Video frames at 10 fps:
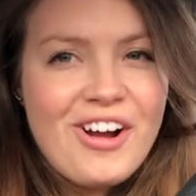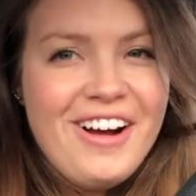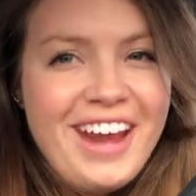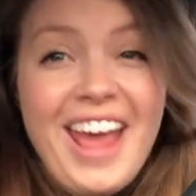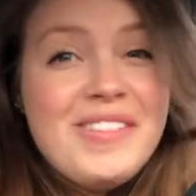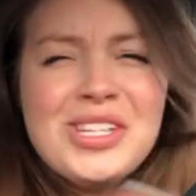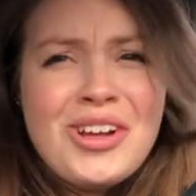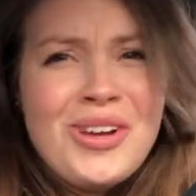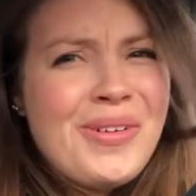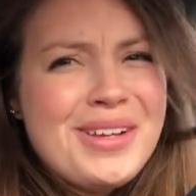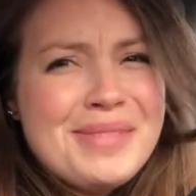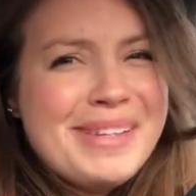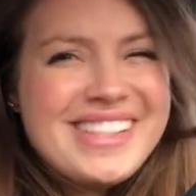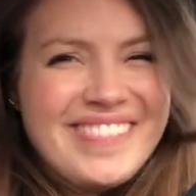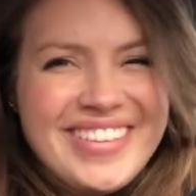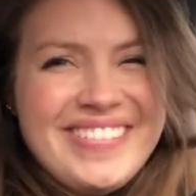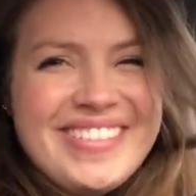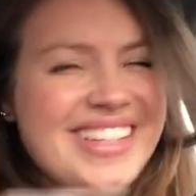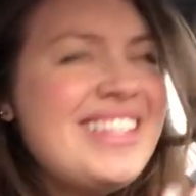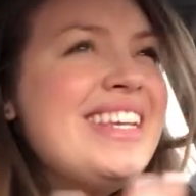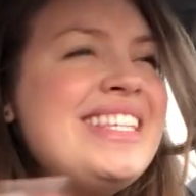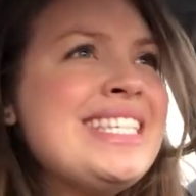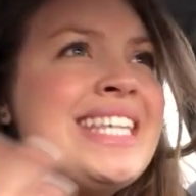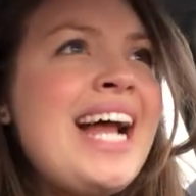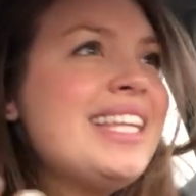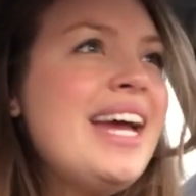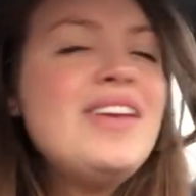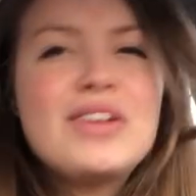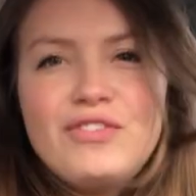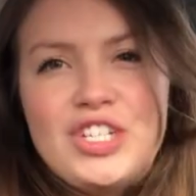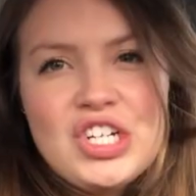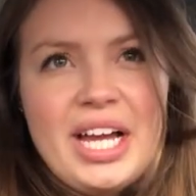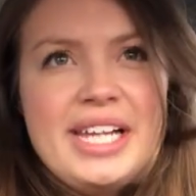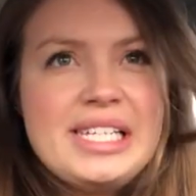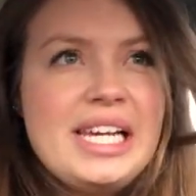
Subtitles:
on. It was a good Christmas. I mean, it's exactly how you can visualize